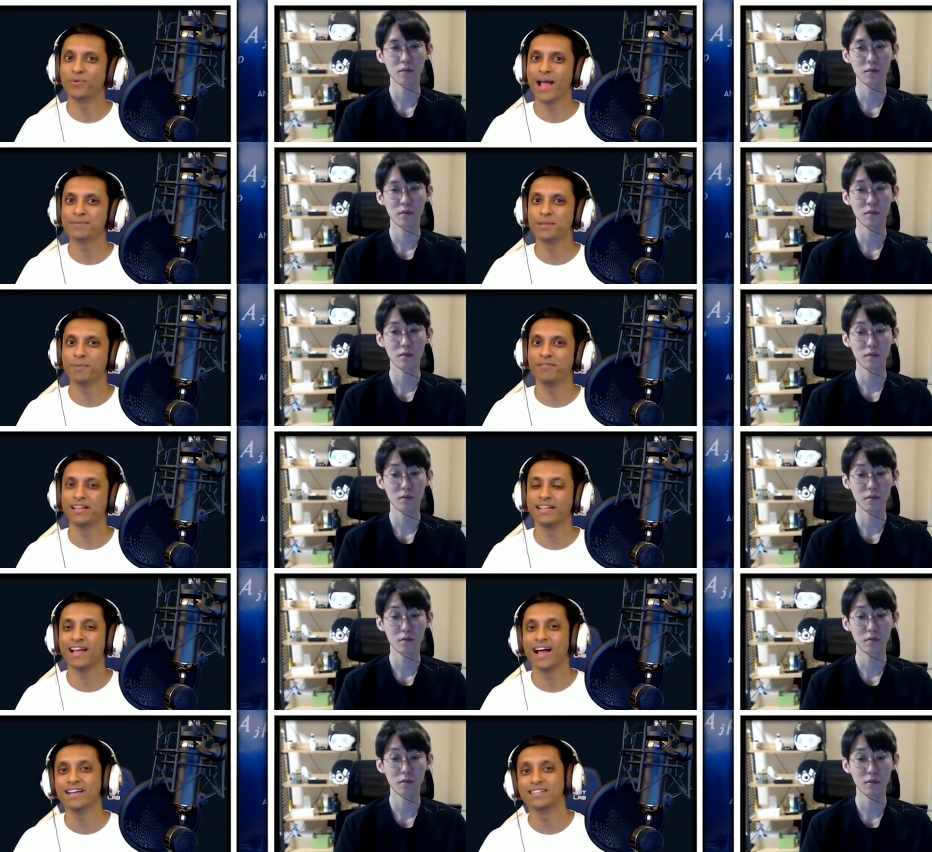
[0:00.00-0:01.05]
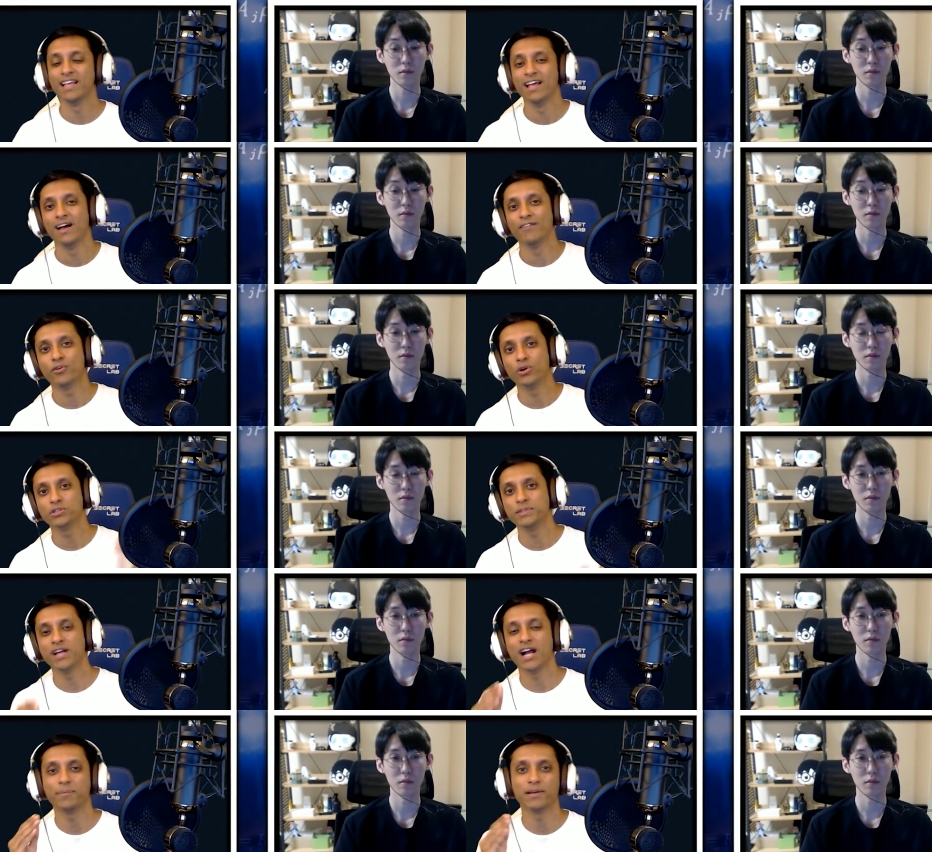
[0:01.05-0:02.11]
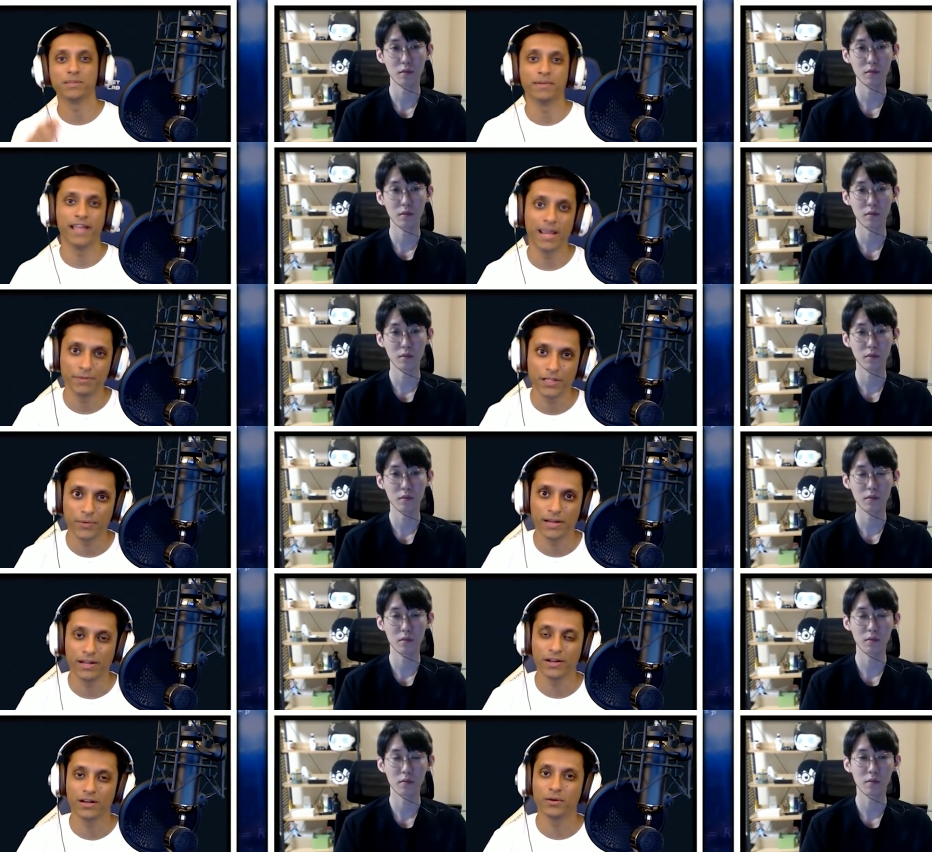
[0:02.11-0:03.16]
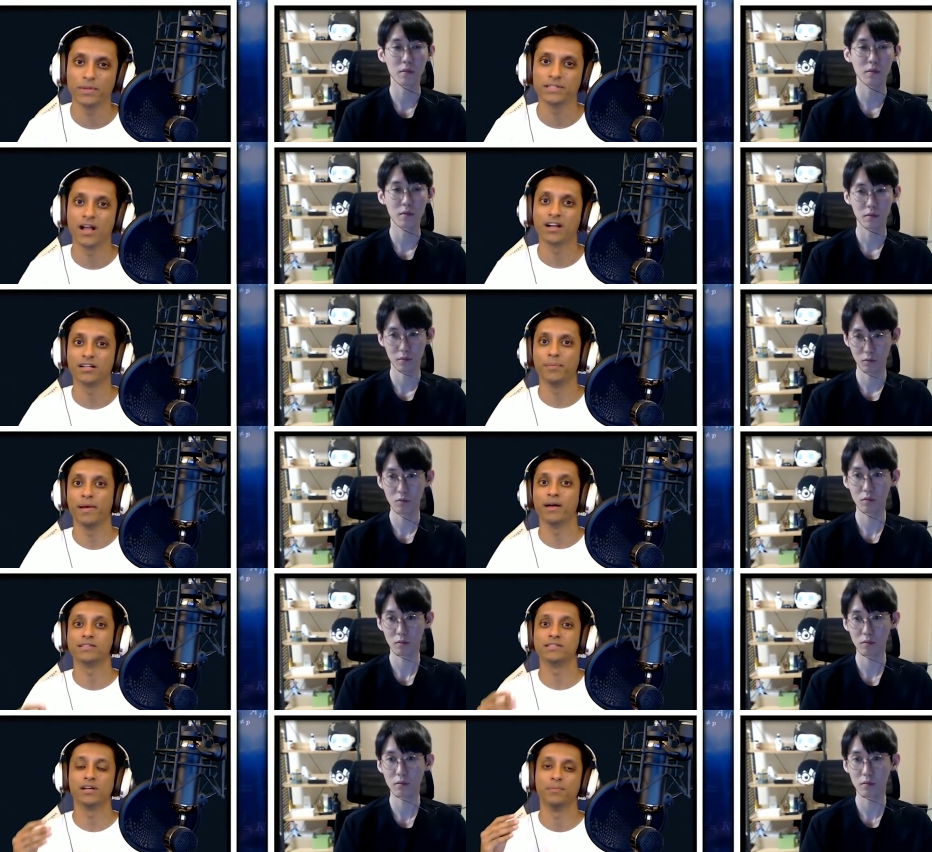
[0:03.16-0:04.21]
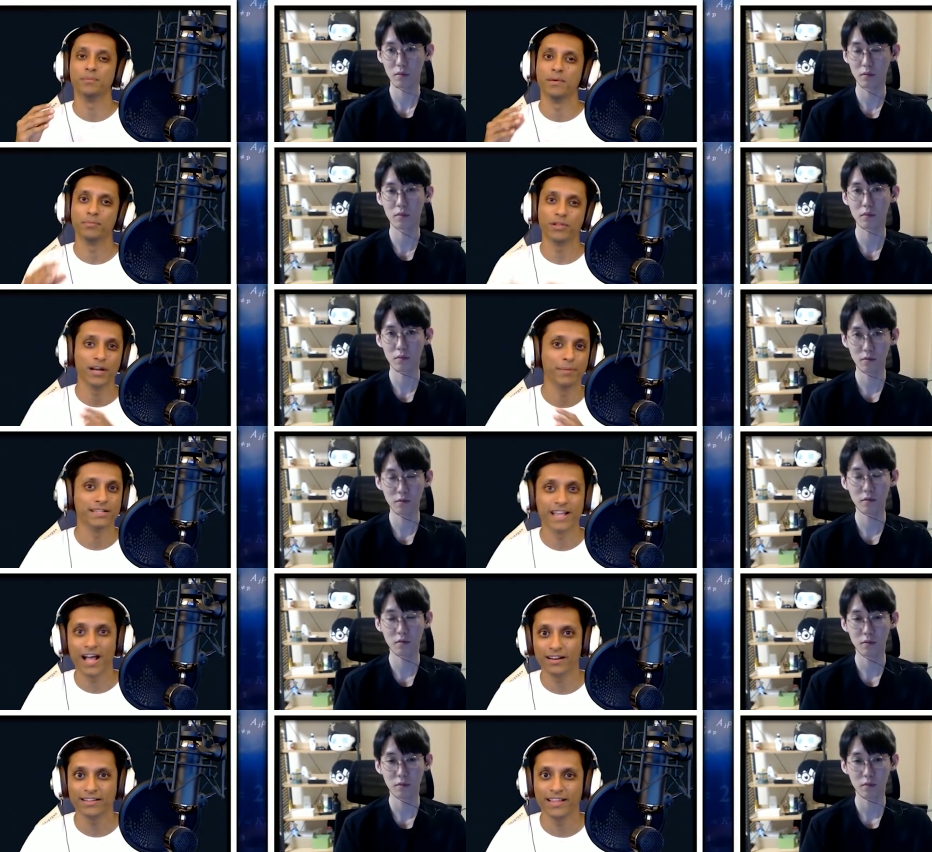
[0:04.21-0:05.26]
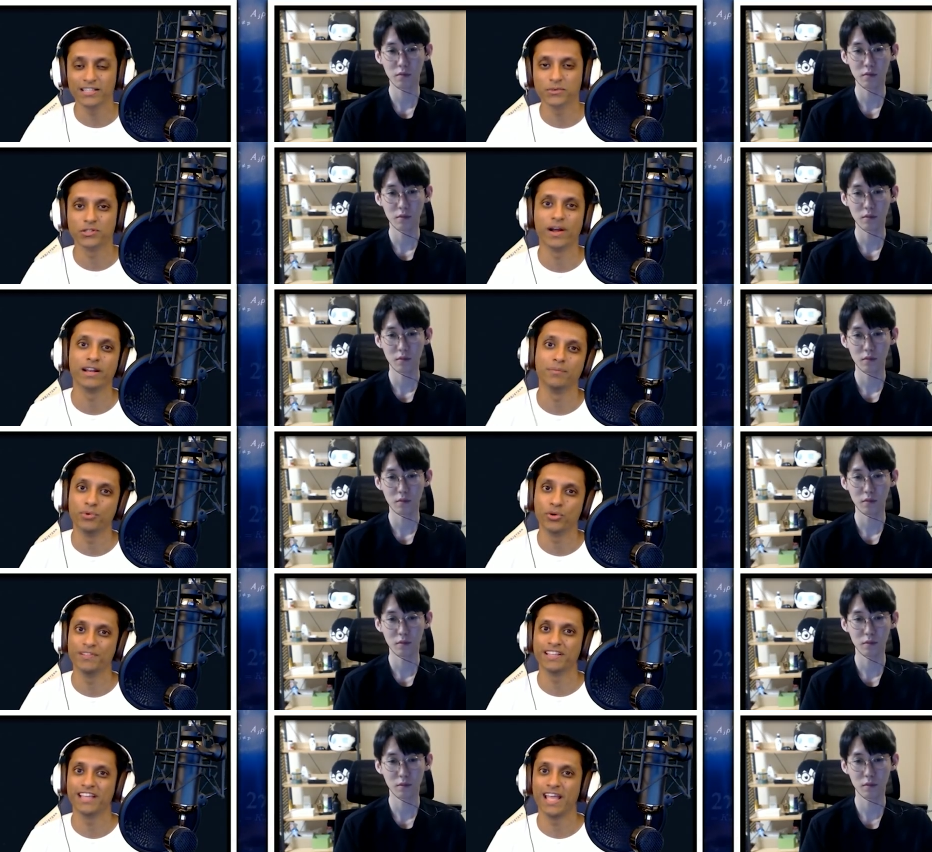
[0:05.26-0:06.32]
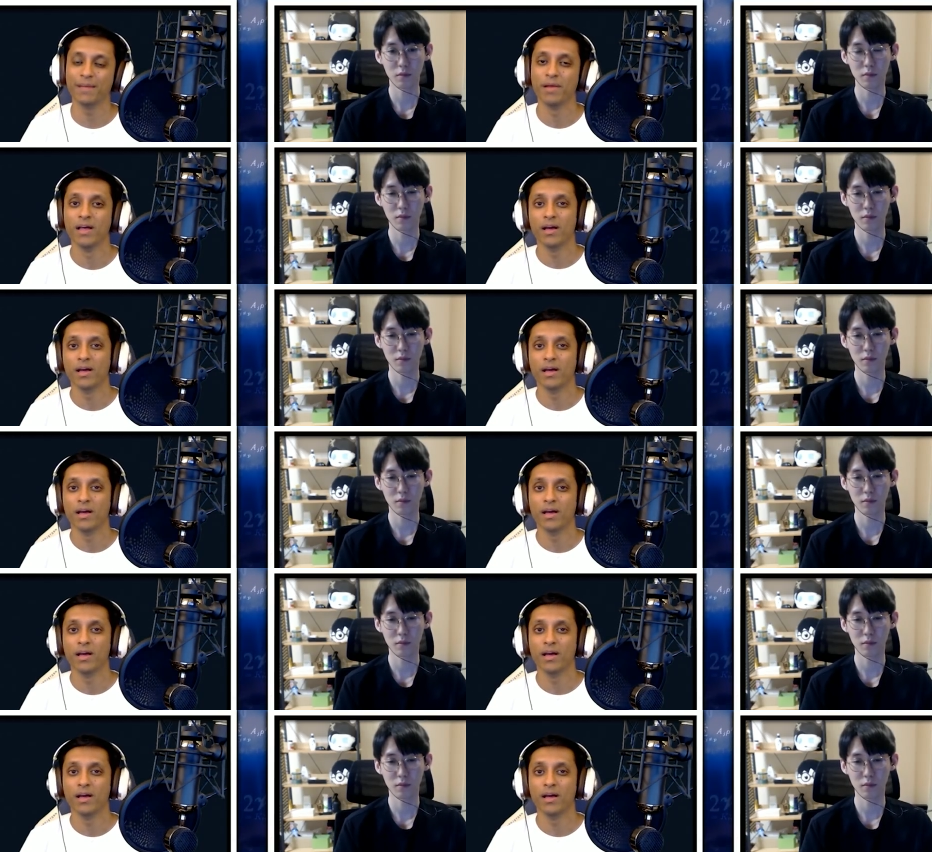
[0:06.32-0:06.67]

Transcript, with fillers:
Speaker 1: wraps up everything, guys. Of course, we talked about some game theory here. We talked about some player mentality things. We're trying to improve in the game.